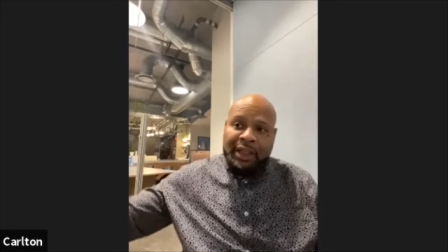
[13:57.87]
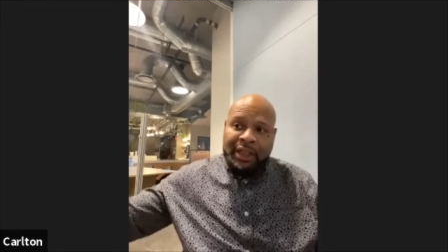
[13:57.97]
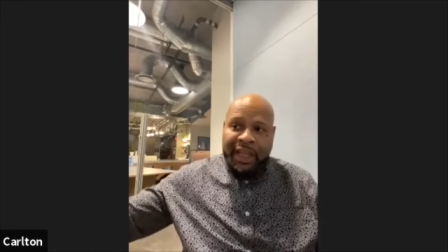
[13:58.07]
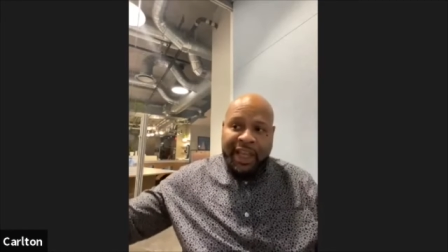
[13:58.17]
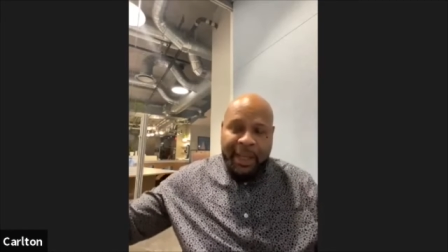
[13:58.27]

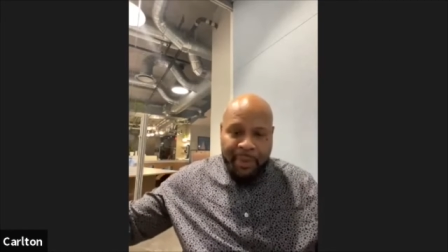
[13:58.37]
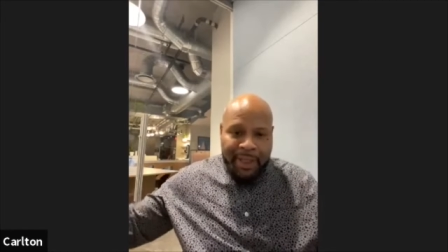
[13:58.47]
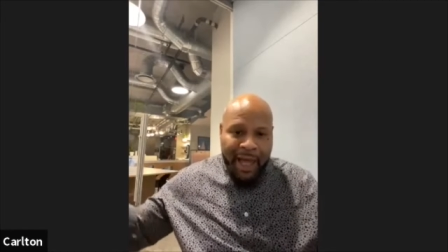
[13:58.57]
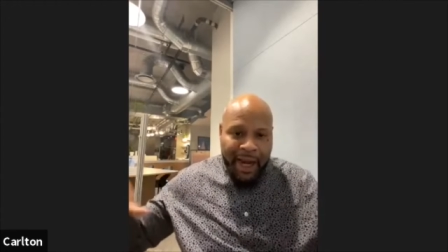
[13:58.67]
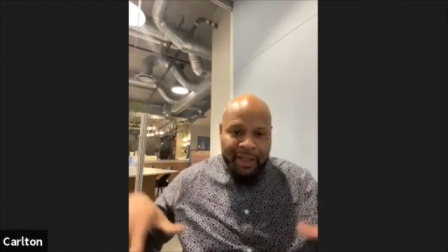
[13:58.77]
they keep a
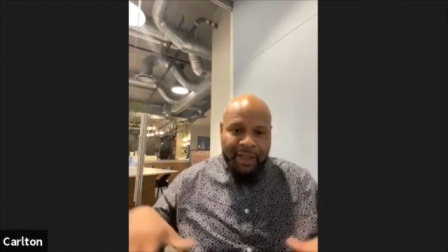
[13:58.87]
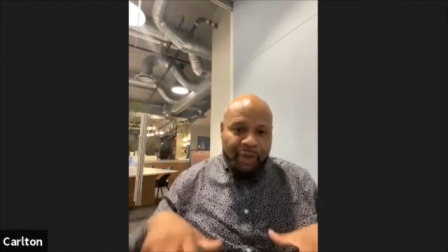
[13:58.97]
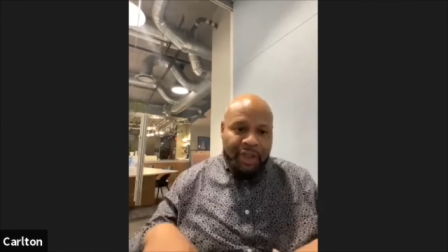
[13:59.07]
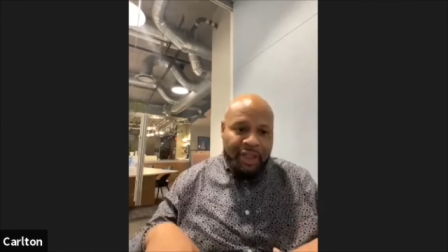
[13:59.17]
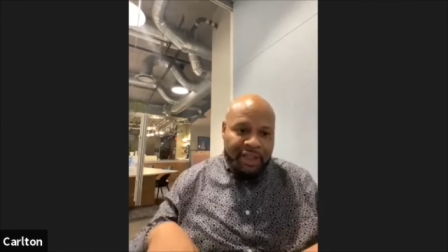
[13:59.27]
lot of the
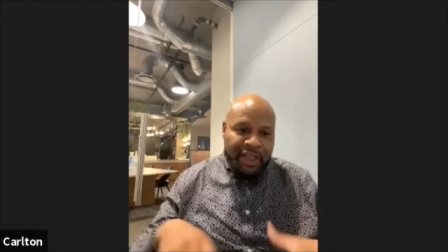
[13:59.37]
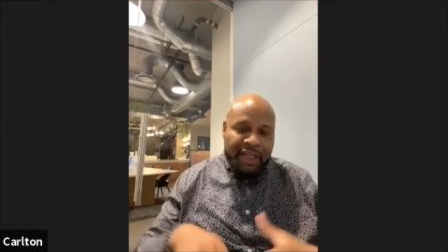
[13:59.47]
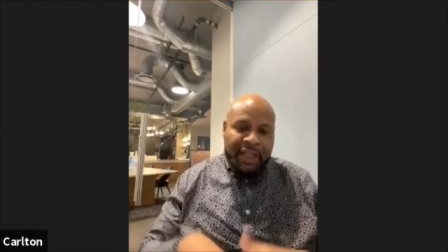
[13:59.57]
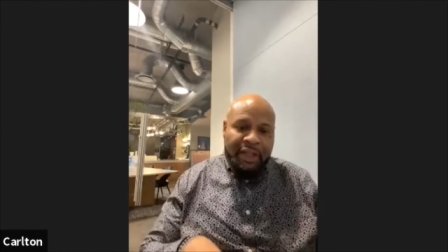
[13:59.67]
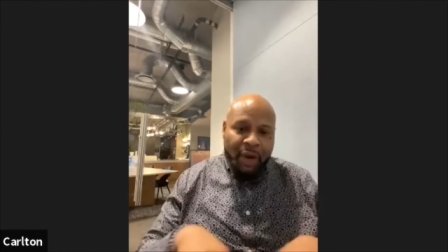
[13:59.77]
amenities they
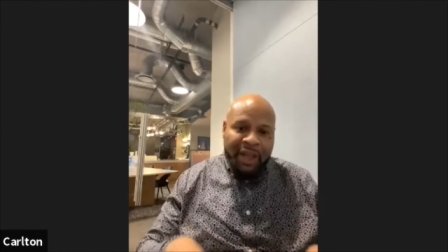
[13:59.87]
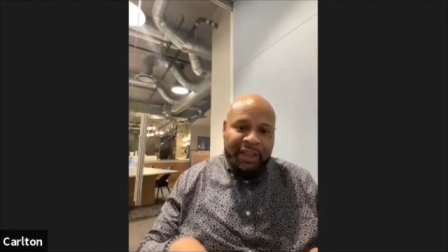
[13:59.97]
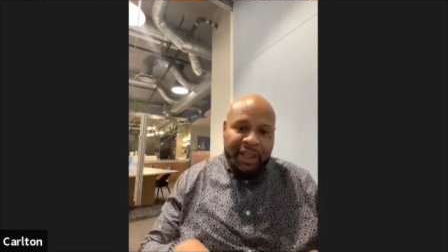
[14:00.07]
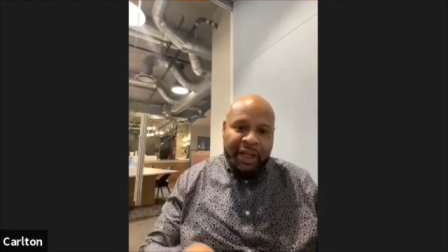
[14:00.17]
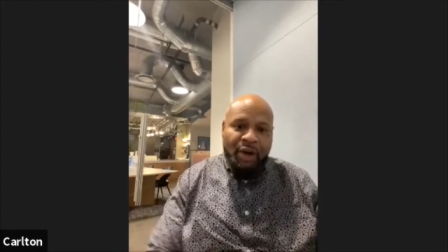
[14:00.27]
need right
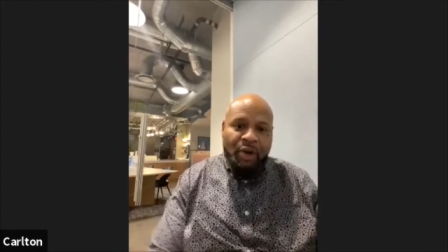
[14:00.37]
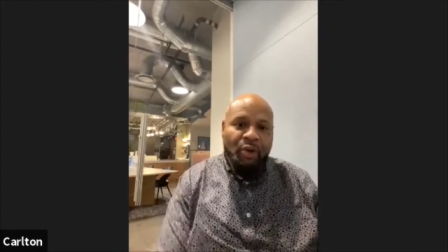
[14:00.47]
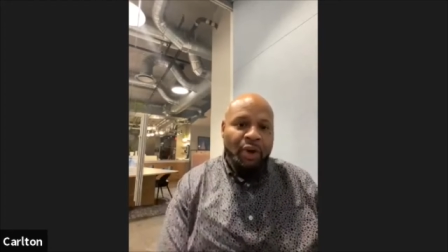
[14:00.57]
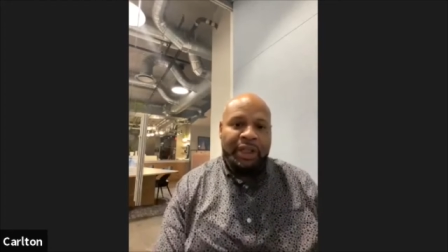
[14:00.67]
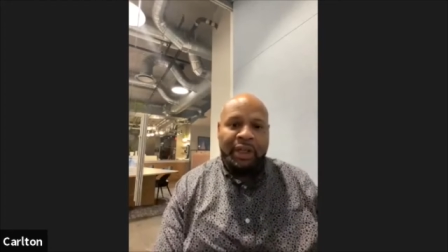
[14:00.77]
there
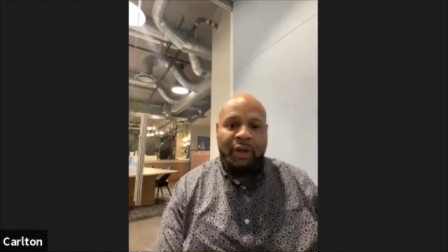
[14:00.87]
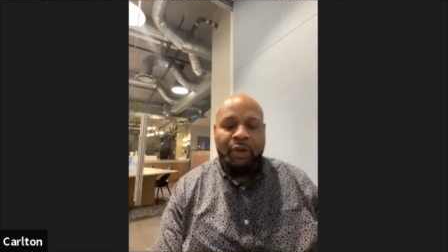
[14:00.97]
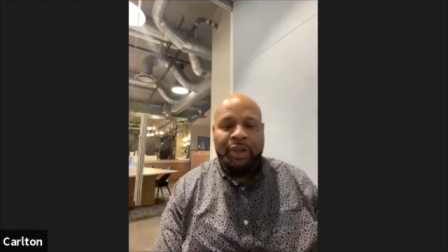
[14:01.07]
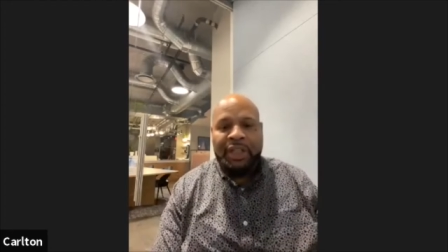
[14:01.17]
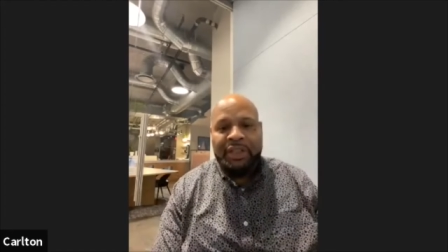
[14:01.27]

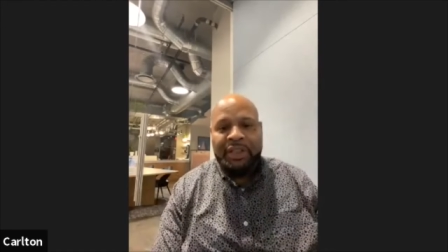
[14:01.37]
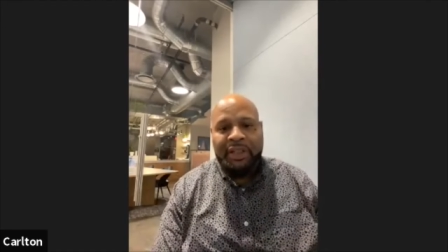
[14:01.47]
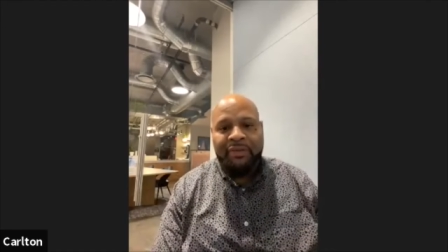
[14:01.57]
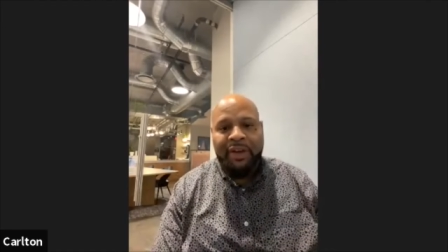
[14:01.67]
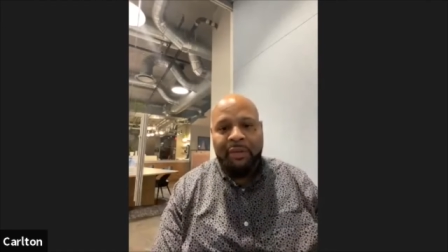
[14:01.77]
on these
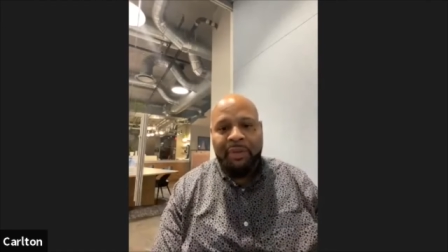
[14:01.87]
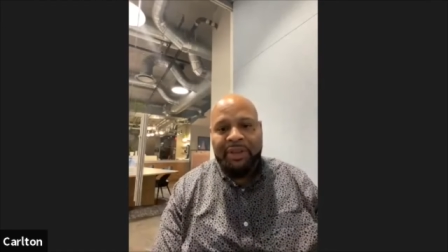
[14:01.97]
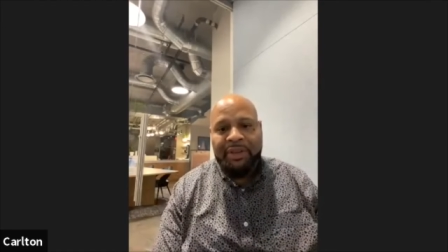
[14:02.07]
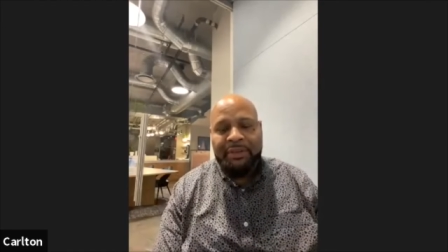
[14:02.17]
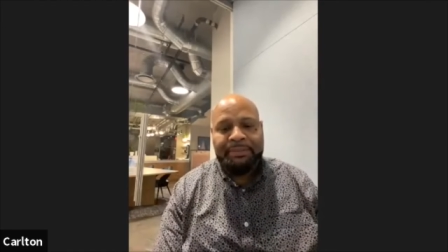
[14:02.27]

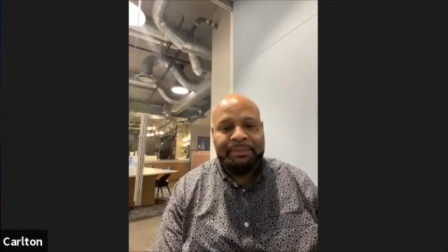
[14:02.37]
developments.